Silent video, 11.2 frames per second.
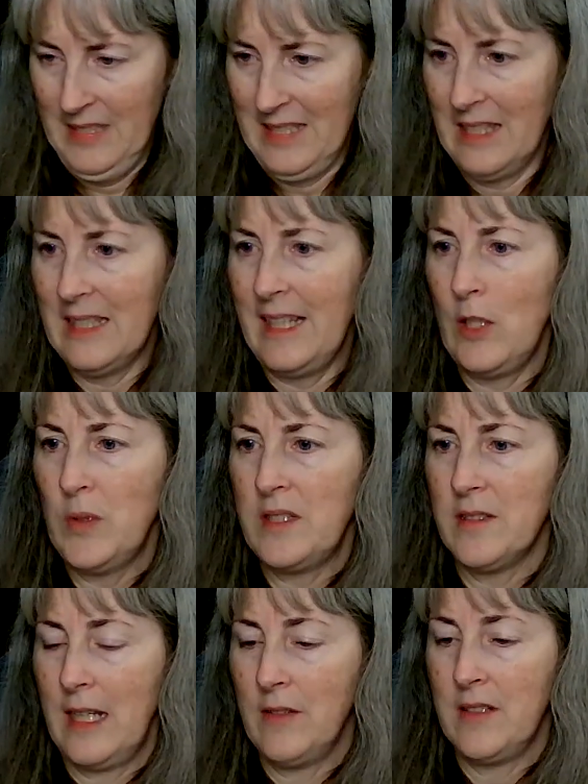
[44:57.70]
This is Lady
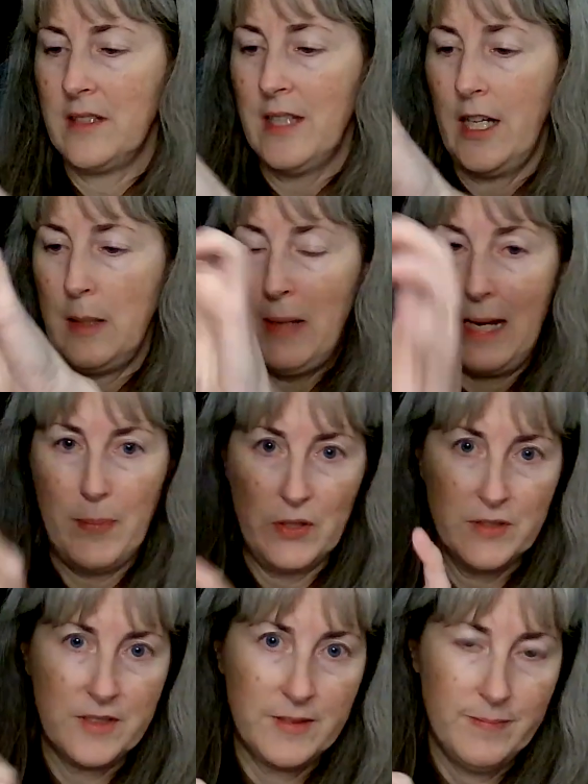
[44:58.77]
Whistledown Society
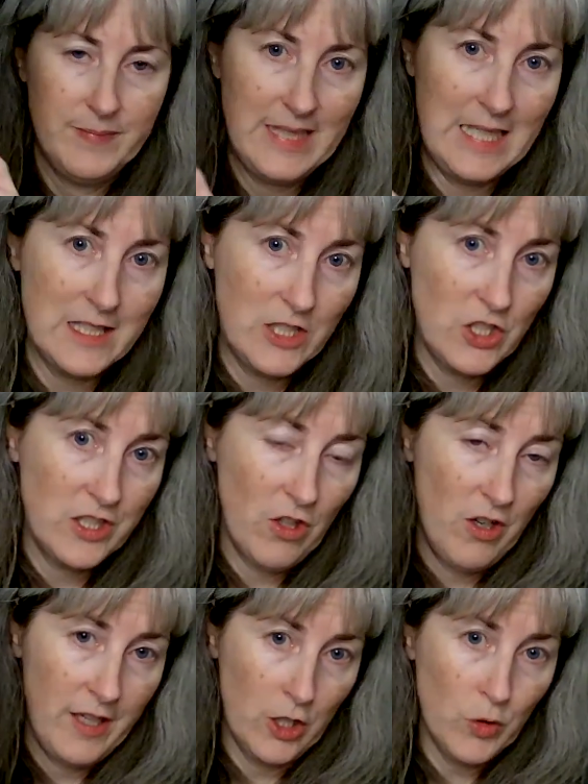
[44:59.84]
Papers. It's just
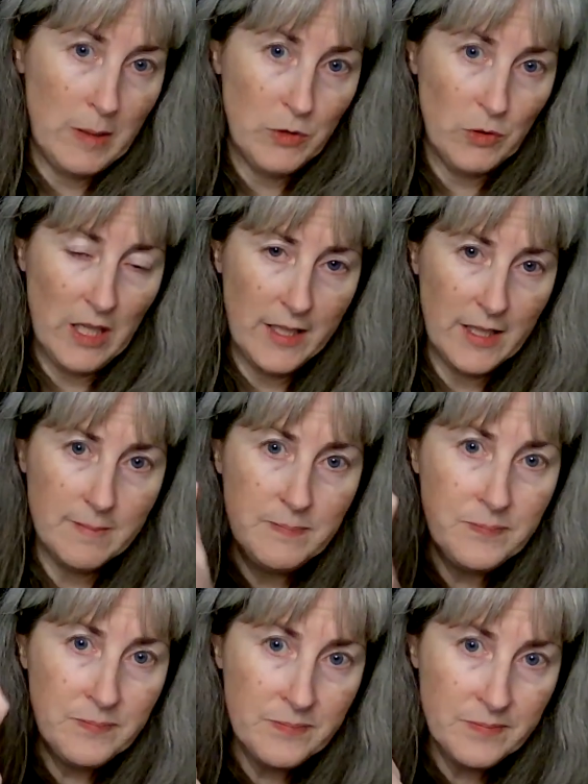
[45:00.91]
on a cream Lugana.